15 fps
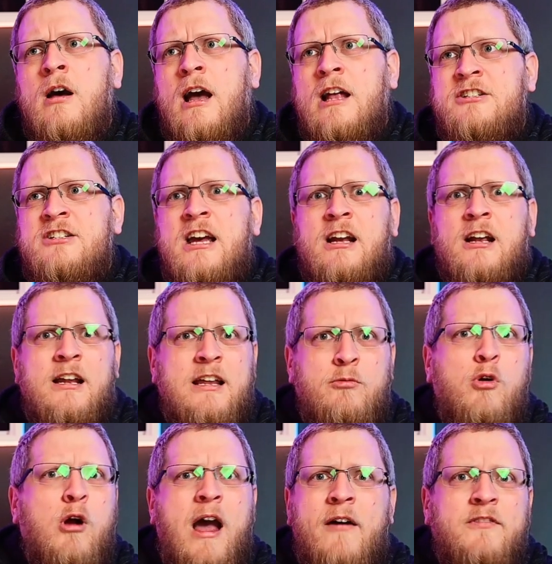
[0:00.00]
and secondly
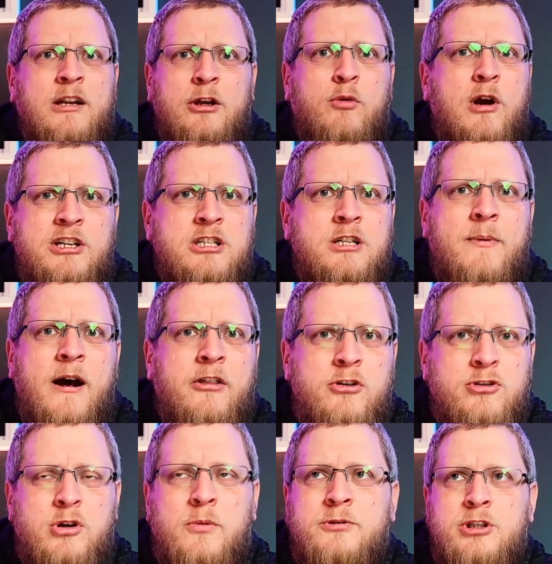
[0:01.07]
we'll have then questions about
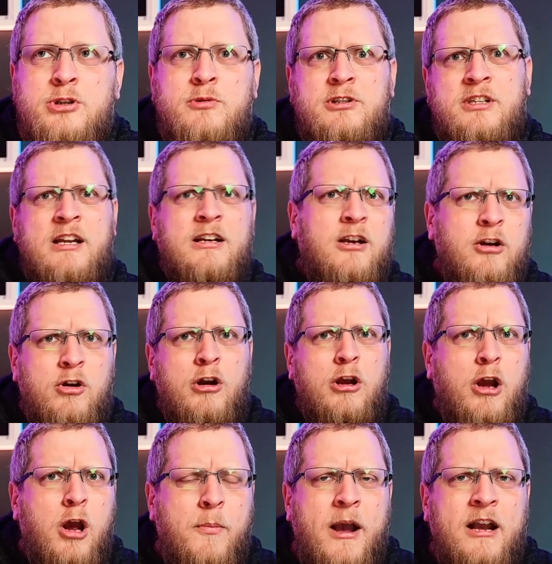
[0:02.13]
those options, which then can kind of
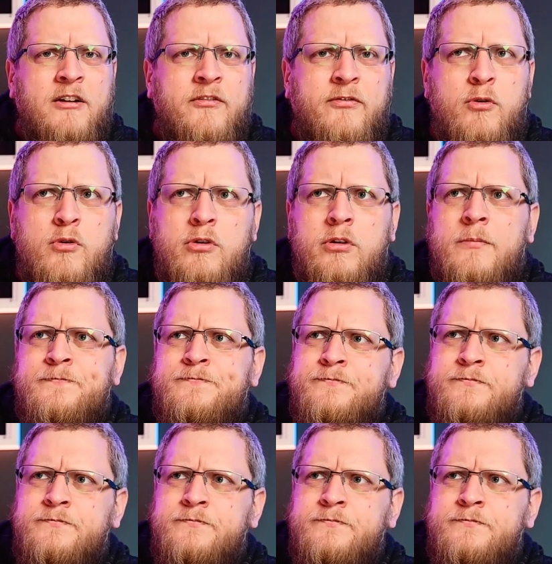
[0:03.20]
go back and forth,